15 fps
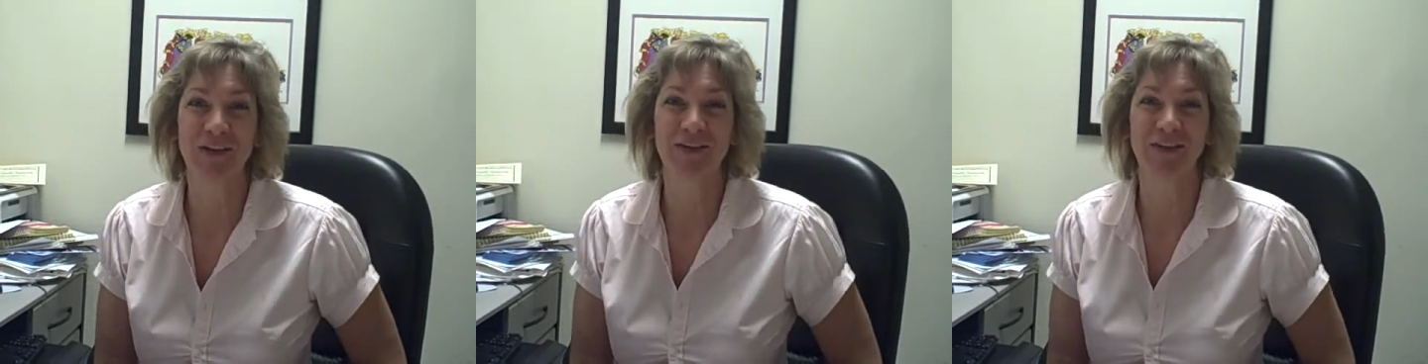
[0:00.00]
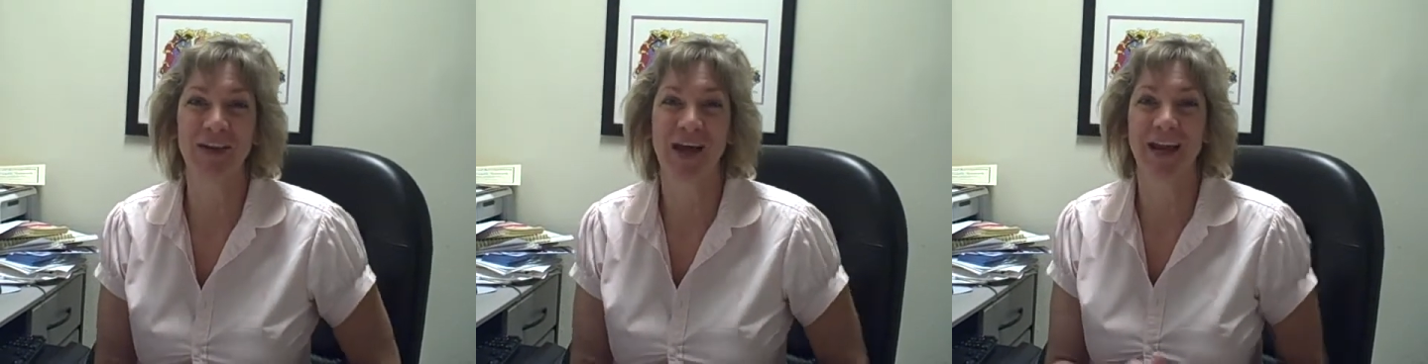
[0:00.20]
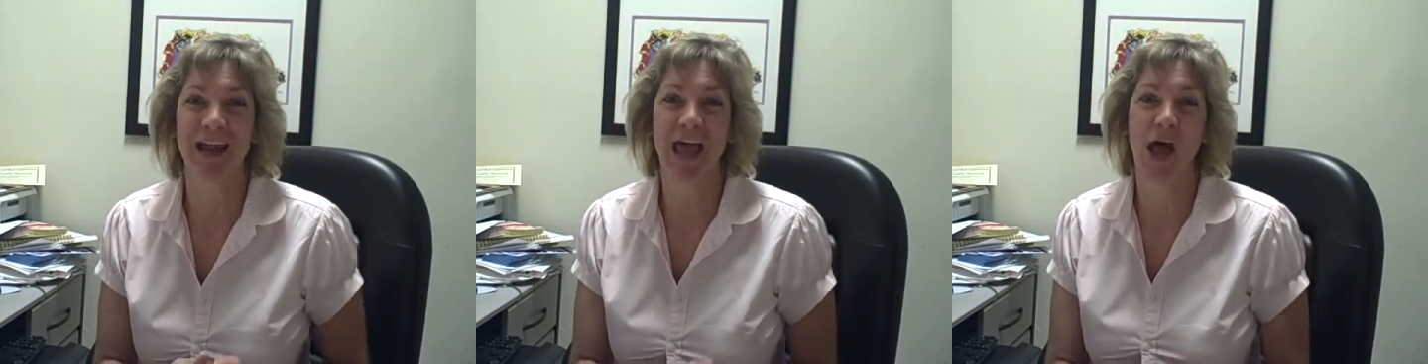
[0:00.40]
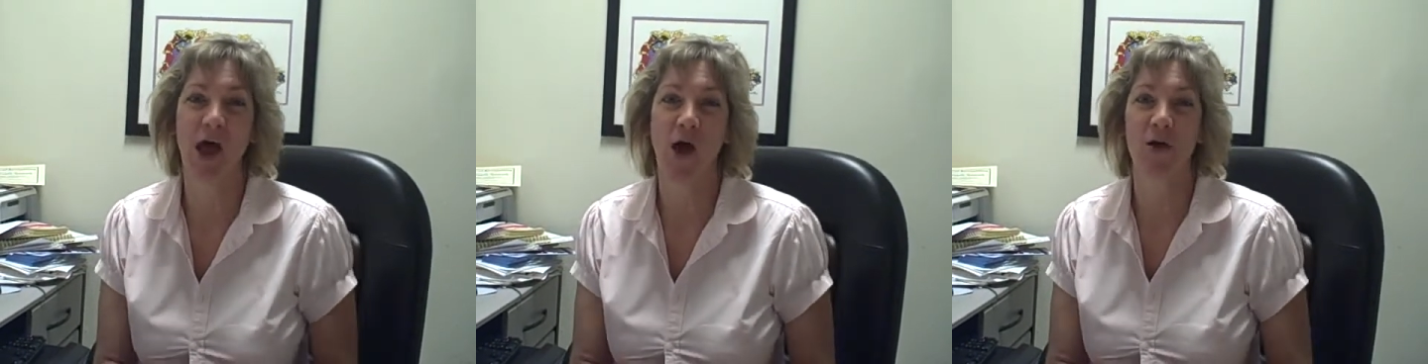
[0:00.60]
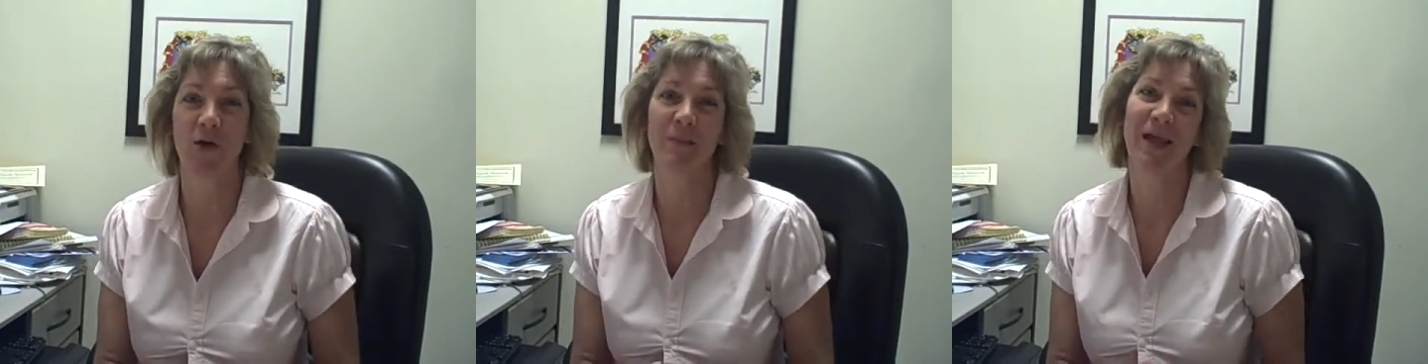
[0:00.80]
decide
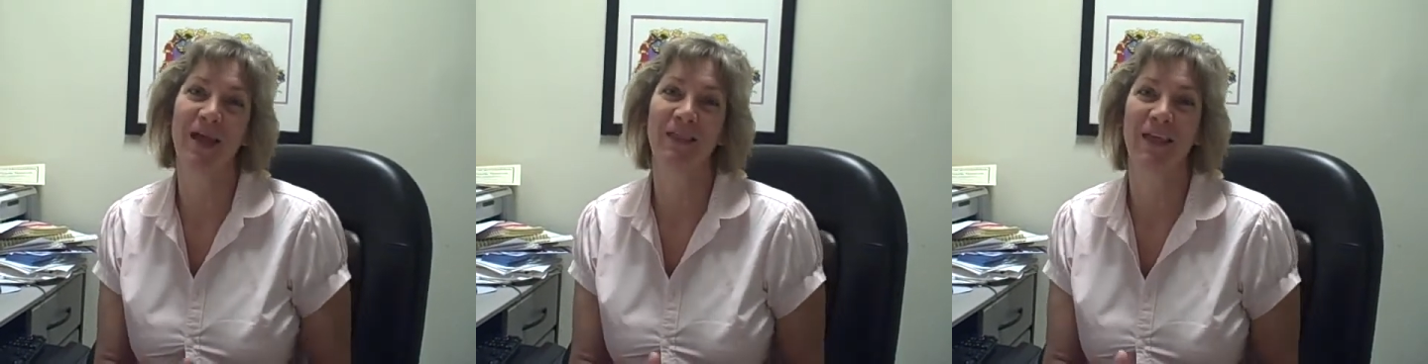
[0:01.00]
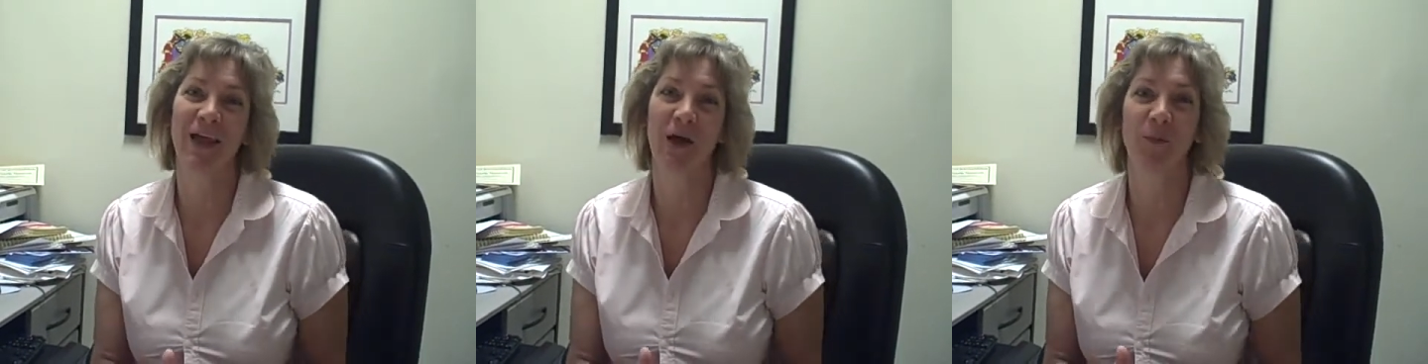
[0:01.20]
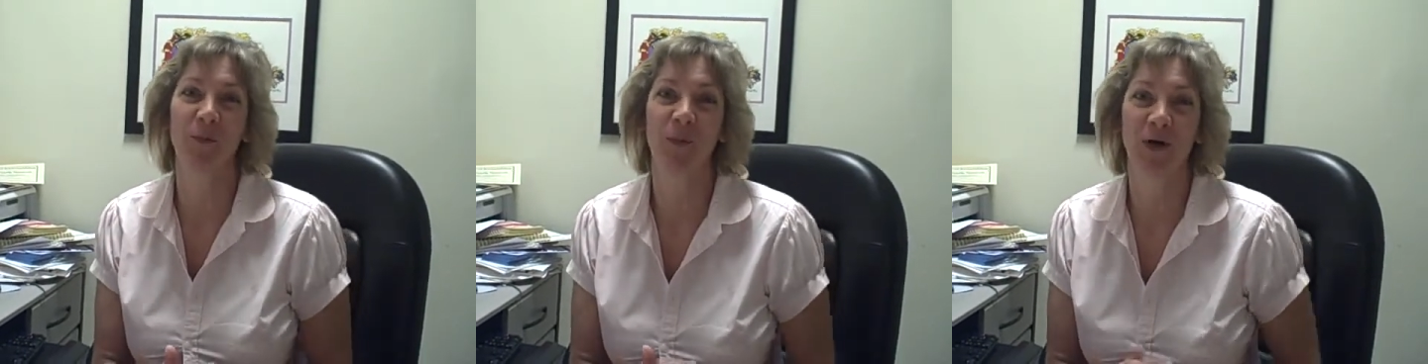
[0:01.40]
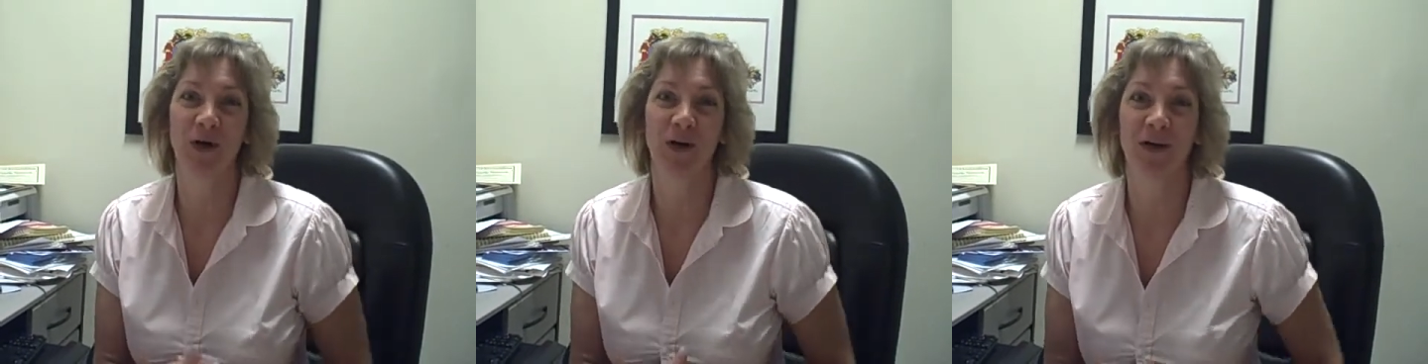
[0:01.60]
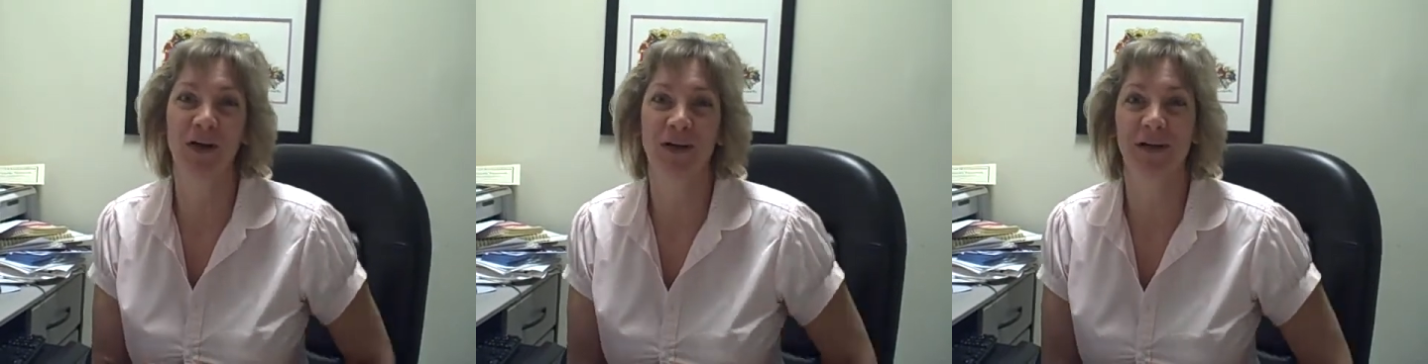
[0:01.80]
how to make that
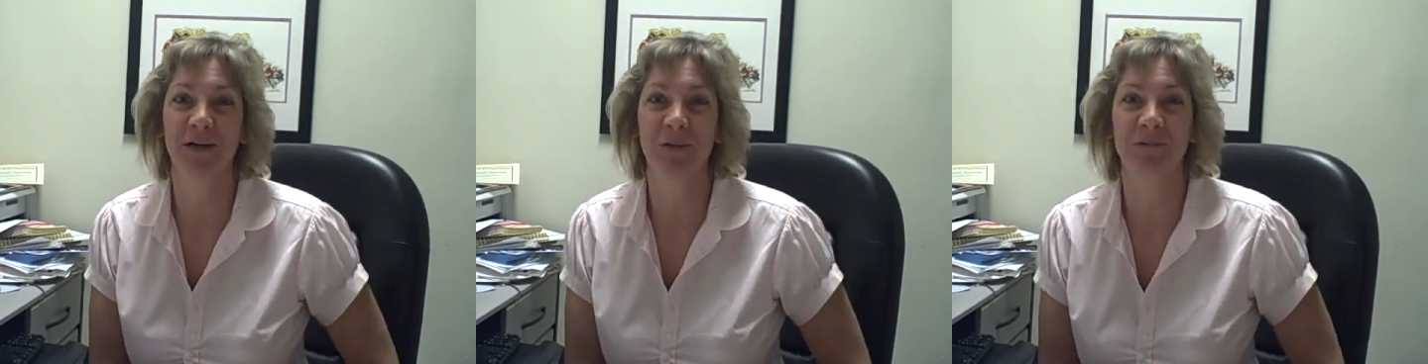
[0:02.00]
work,